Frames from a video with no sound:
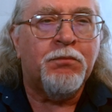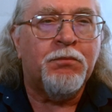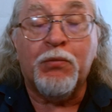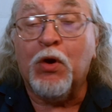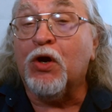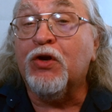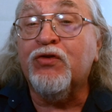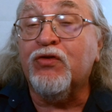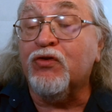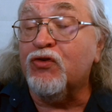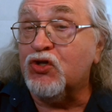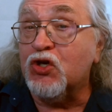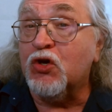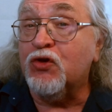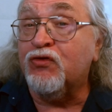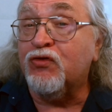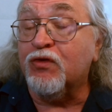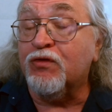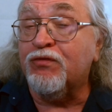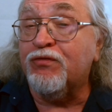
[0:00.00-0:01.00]
Burks and
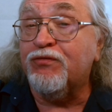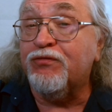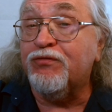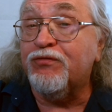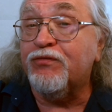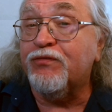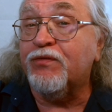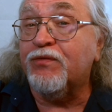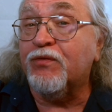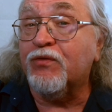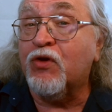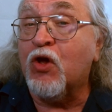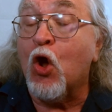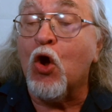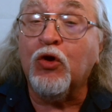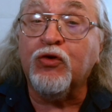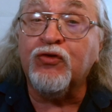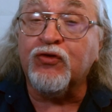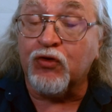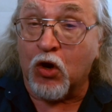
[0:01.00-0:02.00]
Joseph,
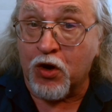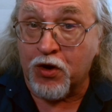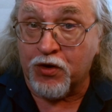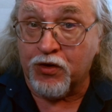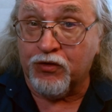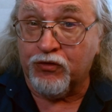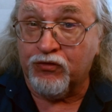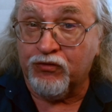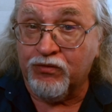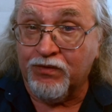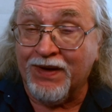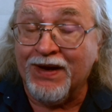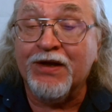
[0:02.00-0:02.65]
co-starters.